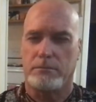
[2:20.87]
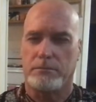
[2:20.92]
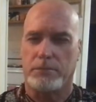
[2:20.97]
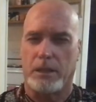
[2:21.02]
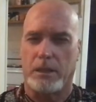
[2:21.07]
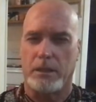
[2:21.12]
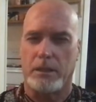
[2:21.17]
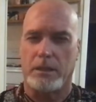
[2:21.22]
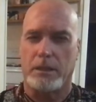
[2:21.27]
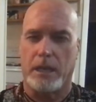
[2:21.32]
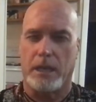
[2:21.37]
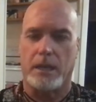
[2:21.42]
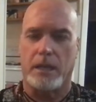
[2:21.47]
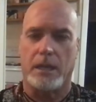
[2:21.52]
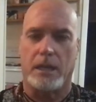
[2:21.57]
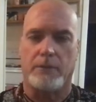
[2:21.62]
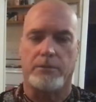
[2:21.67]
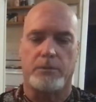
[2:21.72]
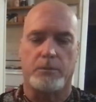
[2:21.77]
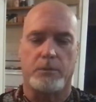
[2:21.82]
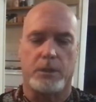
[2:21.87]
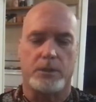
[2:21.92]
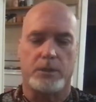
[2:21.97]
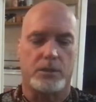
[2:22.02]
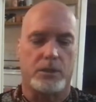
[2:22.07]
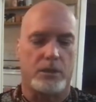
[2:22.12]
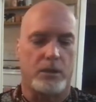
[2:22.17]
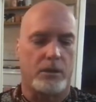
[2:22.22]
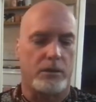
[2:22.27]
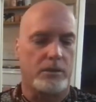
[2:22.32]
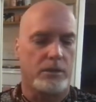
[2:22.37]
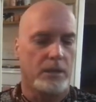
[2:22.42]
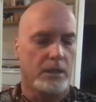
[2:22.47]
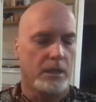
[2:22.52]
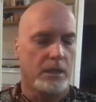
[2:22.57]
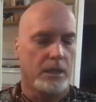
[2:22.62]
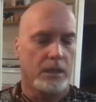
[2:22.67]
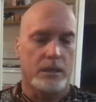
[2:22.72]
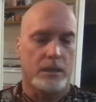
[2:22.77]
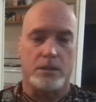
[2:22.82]
probably 10, 11 months ago,
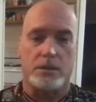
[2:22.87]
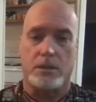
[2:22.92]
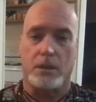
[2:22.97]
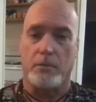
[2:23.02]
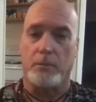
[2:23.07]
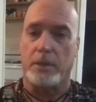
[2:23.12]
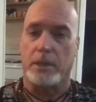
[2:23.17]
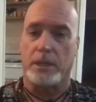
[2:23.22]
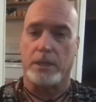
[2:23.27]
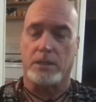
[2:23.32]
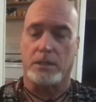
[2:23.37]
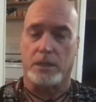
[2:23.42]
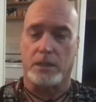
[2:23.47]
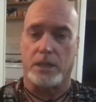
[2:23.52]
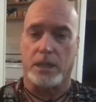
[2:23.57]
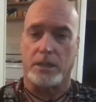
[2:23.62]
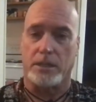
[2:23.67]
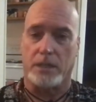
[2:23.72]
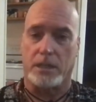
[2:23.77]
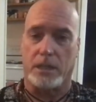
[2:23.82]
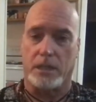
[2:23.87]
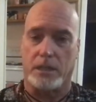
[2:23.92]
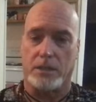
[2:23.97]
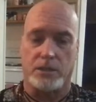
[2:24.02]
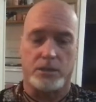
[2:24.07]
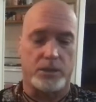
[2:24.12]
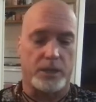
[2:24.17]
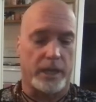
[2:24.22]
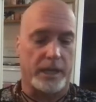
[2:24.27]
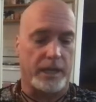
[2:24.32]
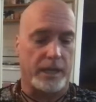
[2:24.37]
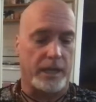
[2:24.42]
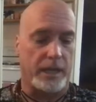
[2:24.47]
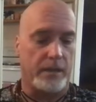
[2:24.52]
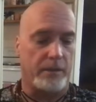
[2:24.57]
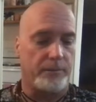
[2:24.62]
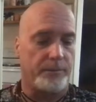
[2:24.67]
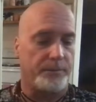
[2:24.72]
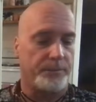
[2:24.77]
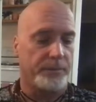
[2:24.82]
because somebody suggested I should check it
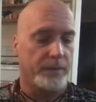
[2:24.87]
out.